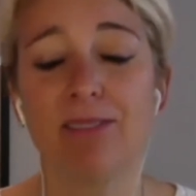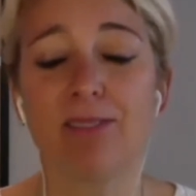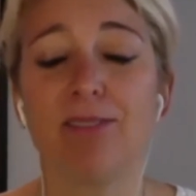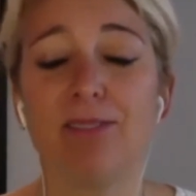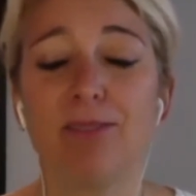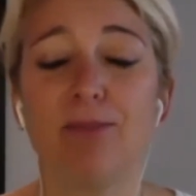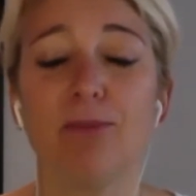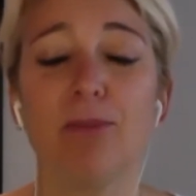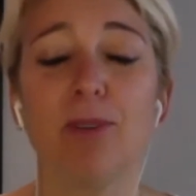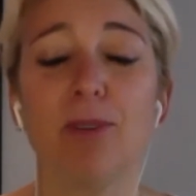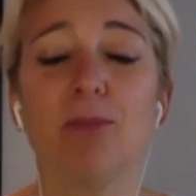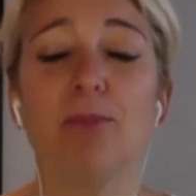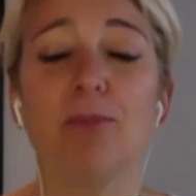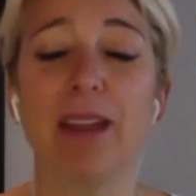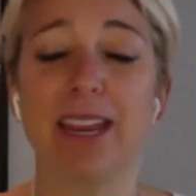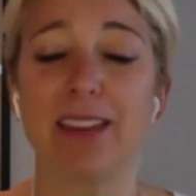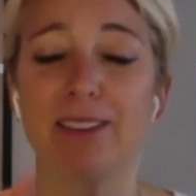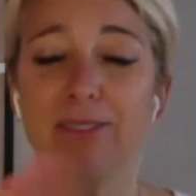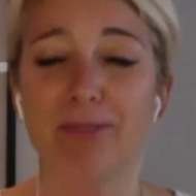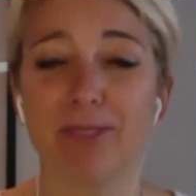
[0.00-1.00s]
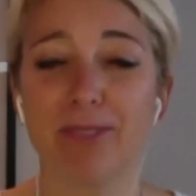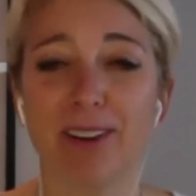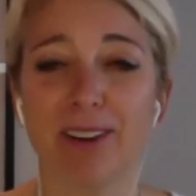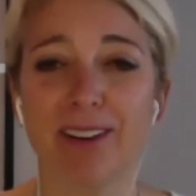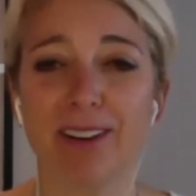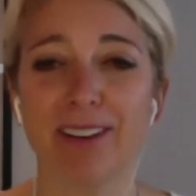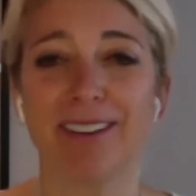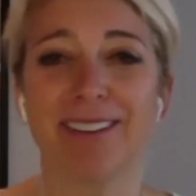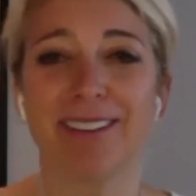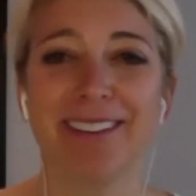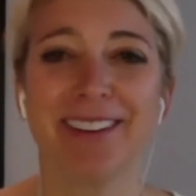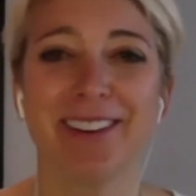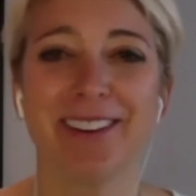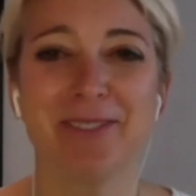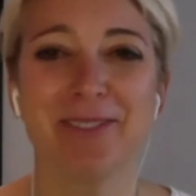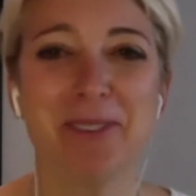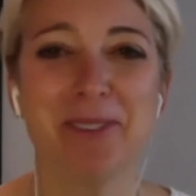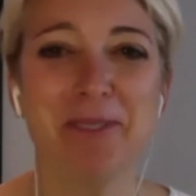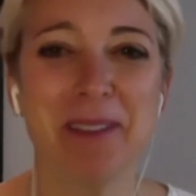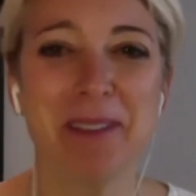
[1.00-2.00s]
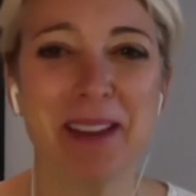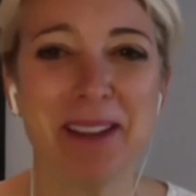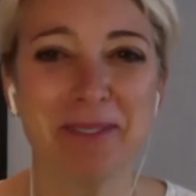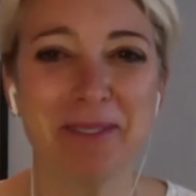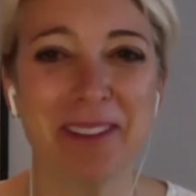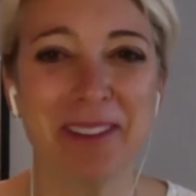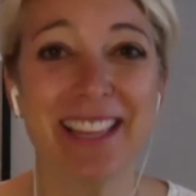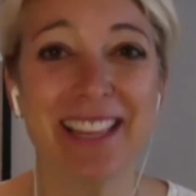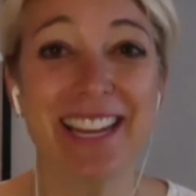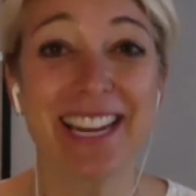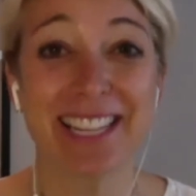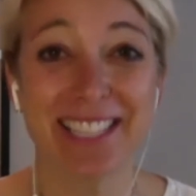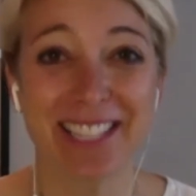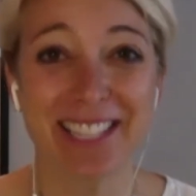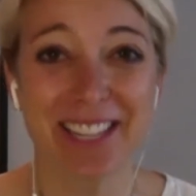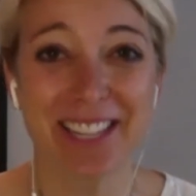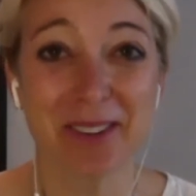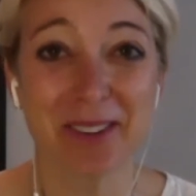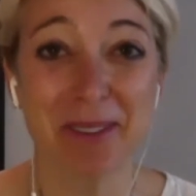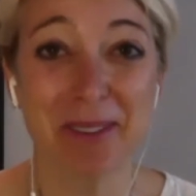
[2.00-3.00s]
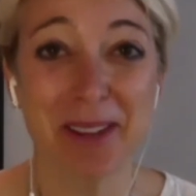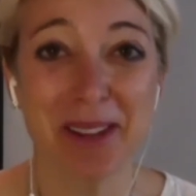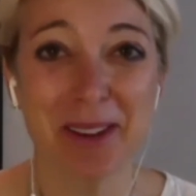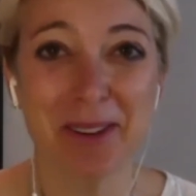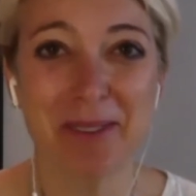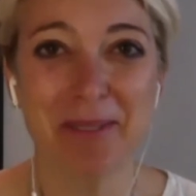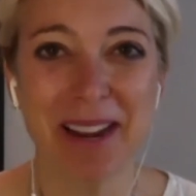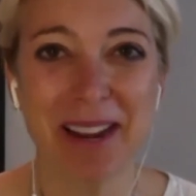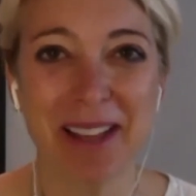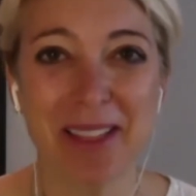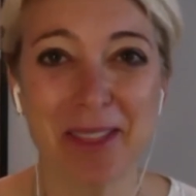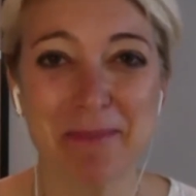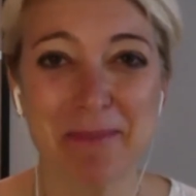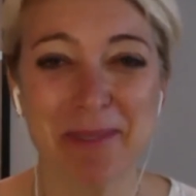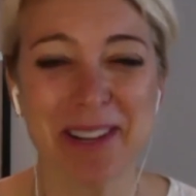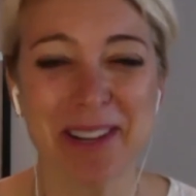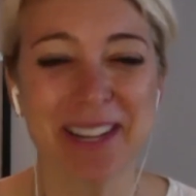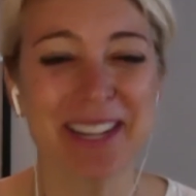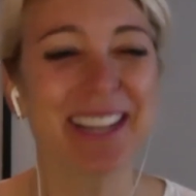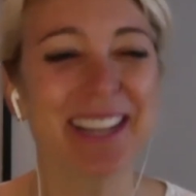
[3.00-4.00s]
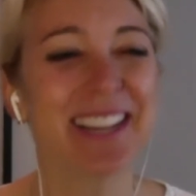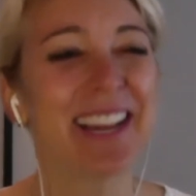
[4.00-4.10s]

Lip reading: we'll wait for the next interview around the book.